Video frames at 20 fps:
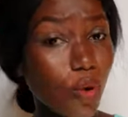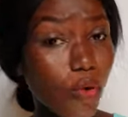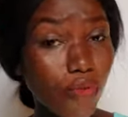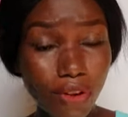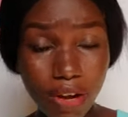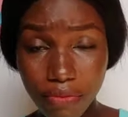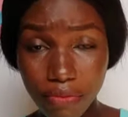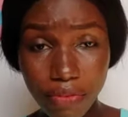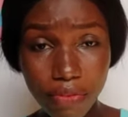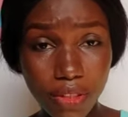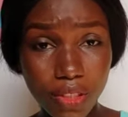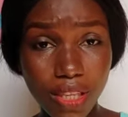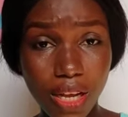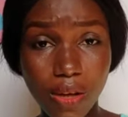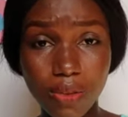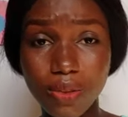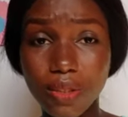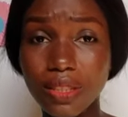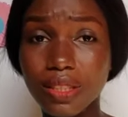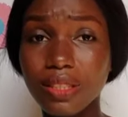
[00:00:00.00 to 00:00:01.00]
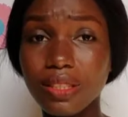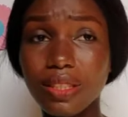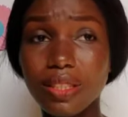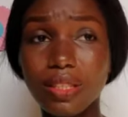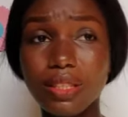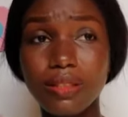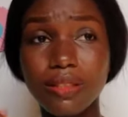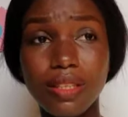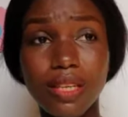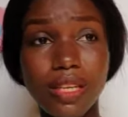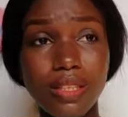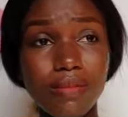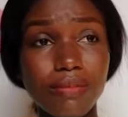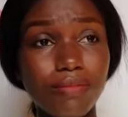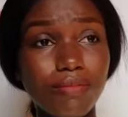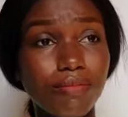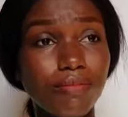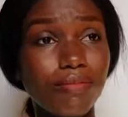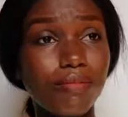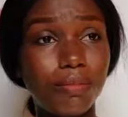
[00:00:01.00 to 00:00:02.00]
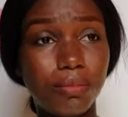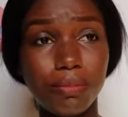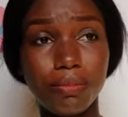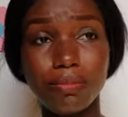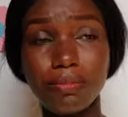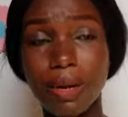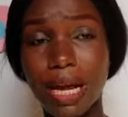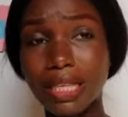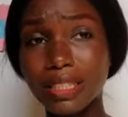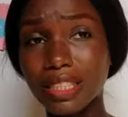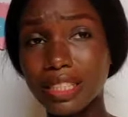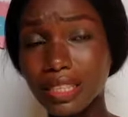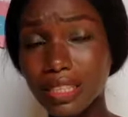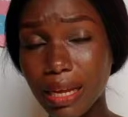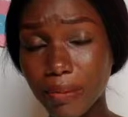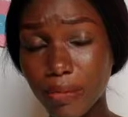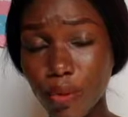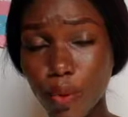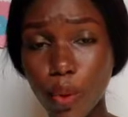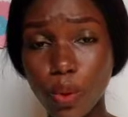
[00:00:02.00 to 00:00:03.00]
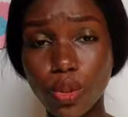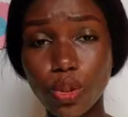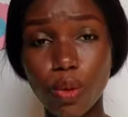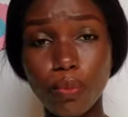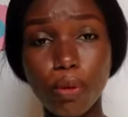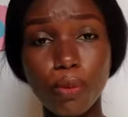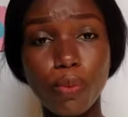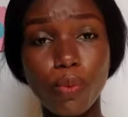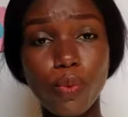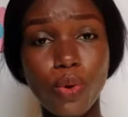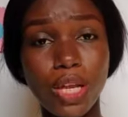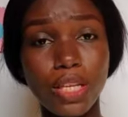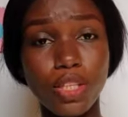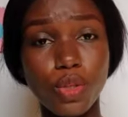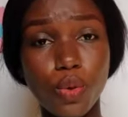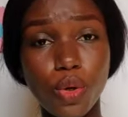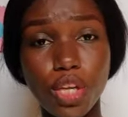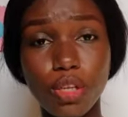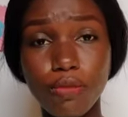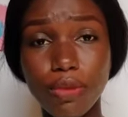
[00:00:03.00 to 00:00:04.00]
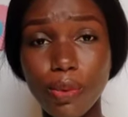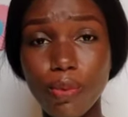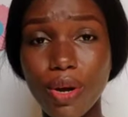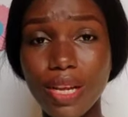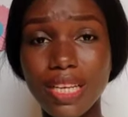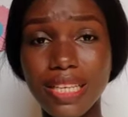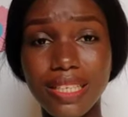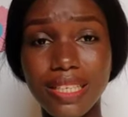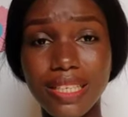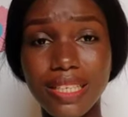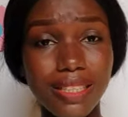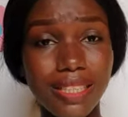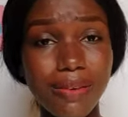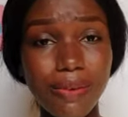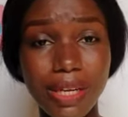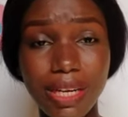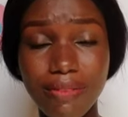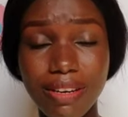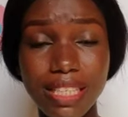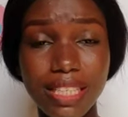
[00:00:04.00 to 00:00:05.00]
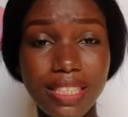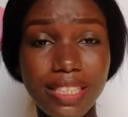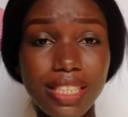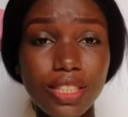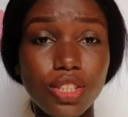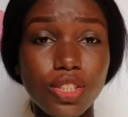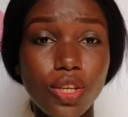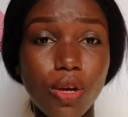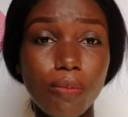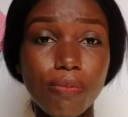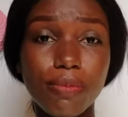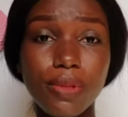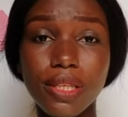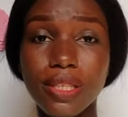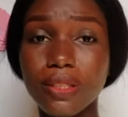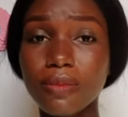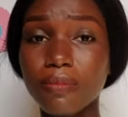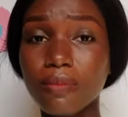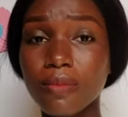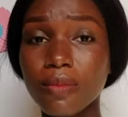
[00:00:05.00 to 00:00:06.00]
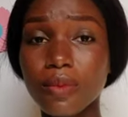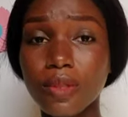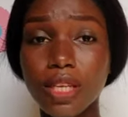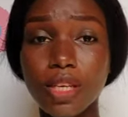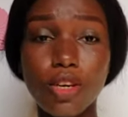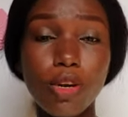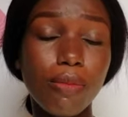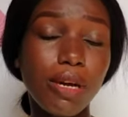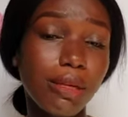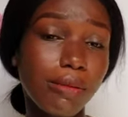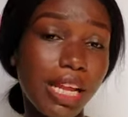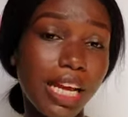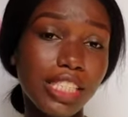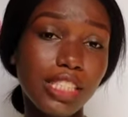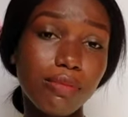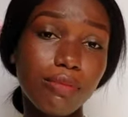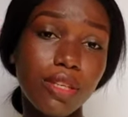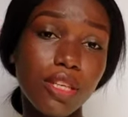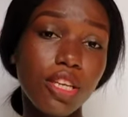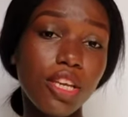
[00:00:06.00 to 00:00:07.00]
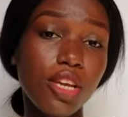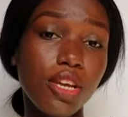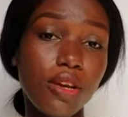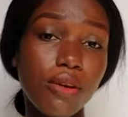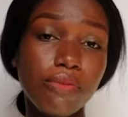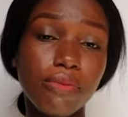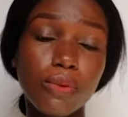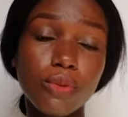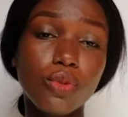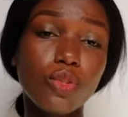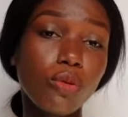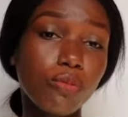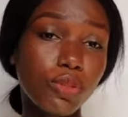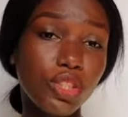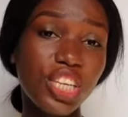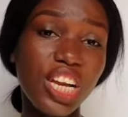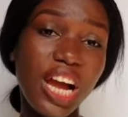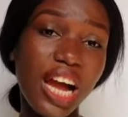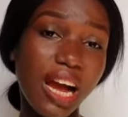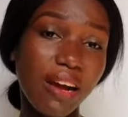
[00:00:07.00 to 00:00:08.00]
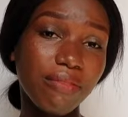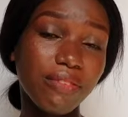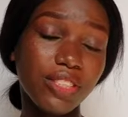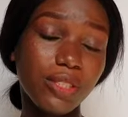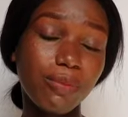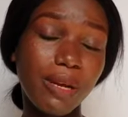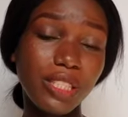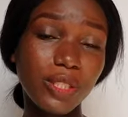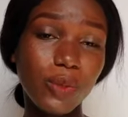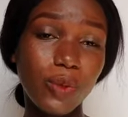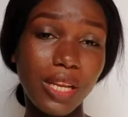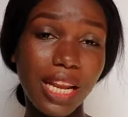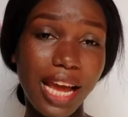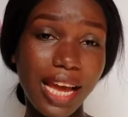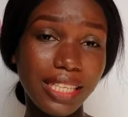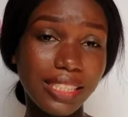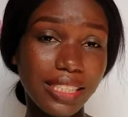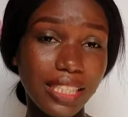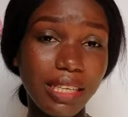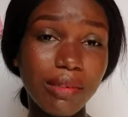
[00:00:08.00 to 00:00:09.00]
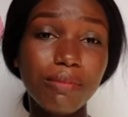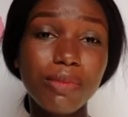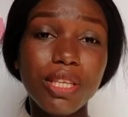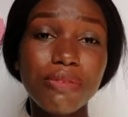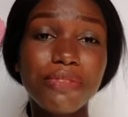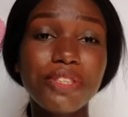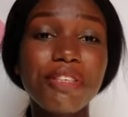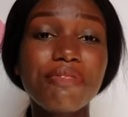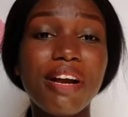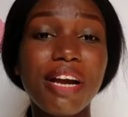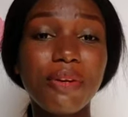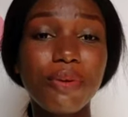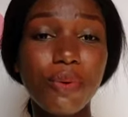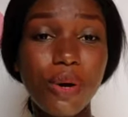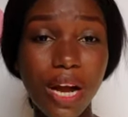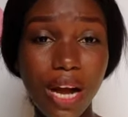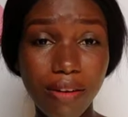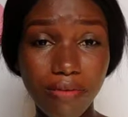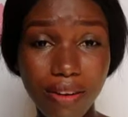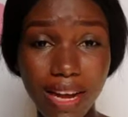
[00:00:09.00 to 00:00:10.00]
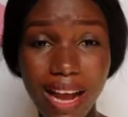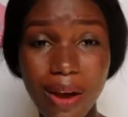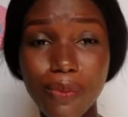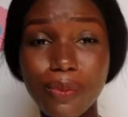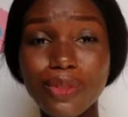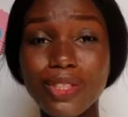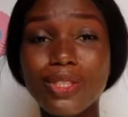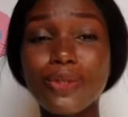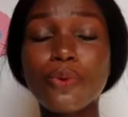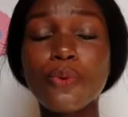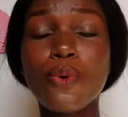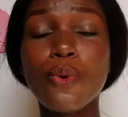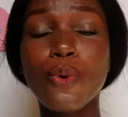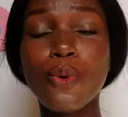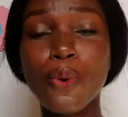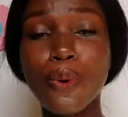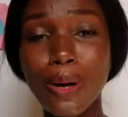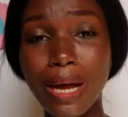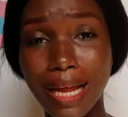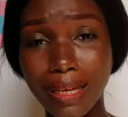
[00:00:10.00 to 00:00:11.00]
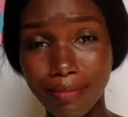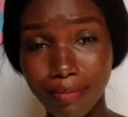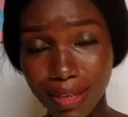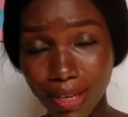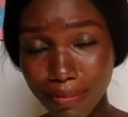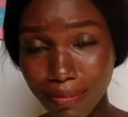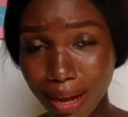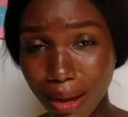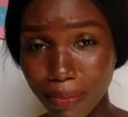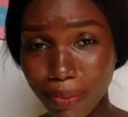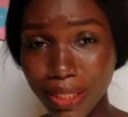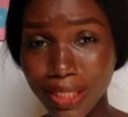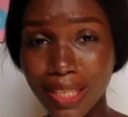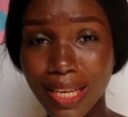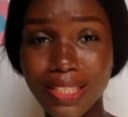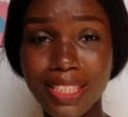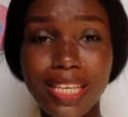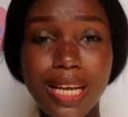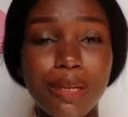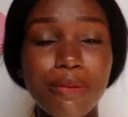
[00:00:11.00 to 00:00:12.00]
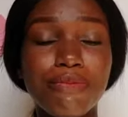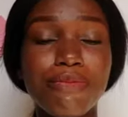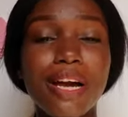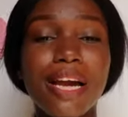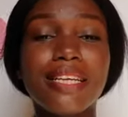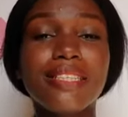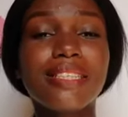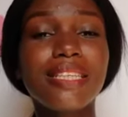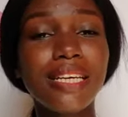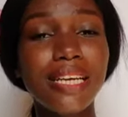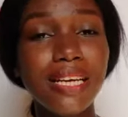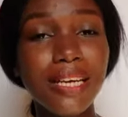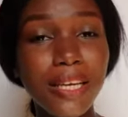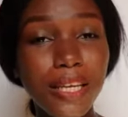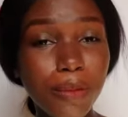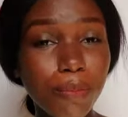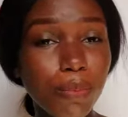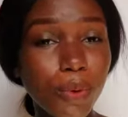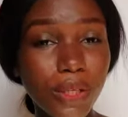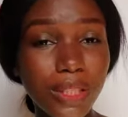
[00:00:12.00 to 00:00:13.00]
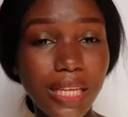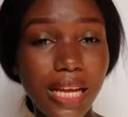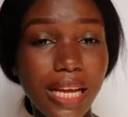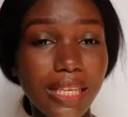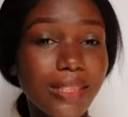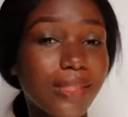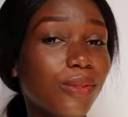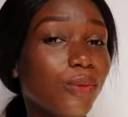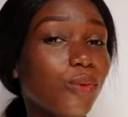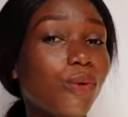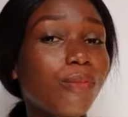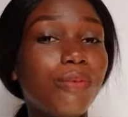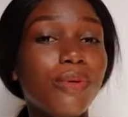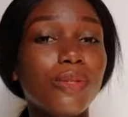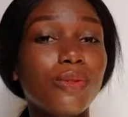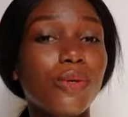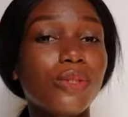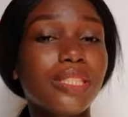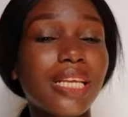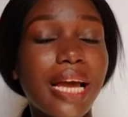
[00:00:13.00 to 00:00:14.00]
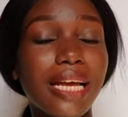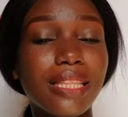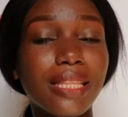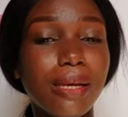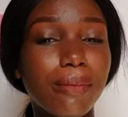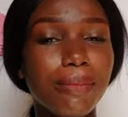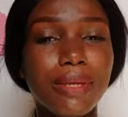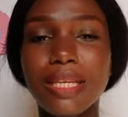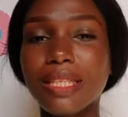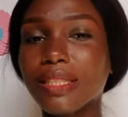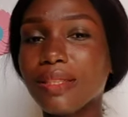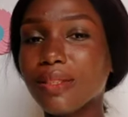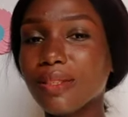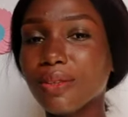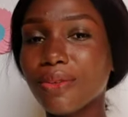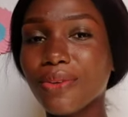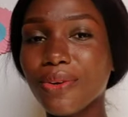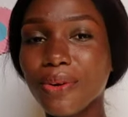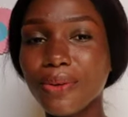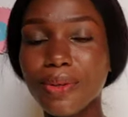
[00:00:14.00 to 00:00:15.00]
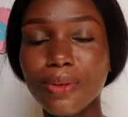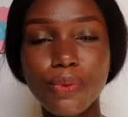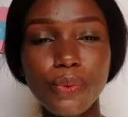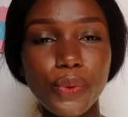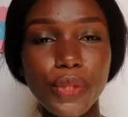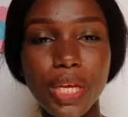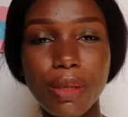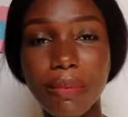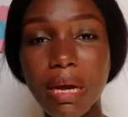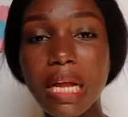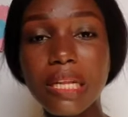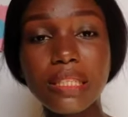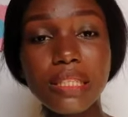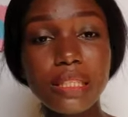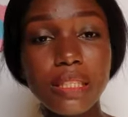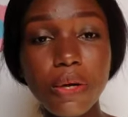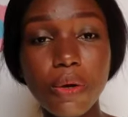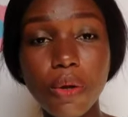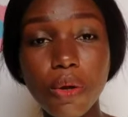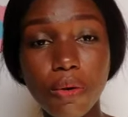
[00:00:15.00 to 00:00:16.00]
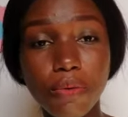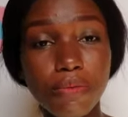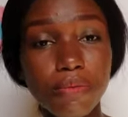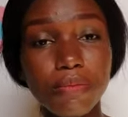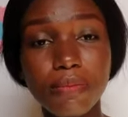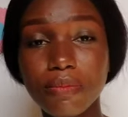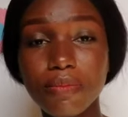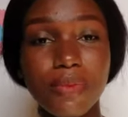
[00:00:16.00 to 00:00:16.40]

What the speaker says: Over 50,000. Then at some goes on, people were knowing me. Whenever they need something, they come and ask me, "Phone Tom, do you have this particular item?" Even if I don't have, I will still go and make my research and find importers who bring those items in, compete with them and sell off.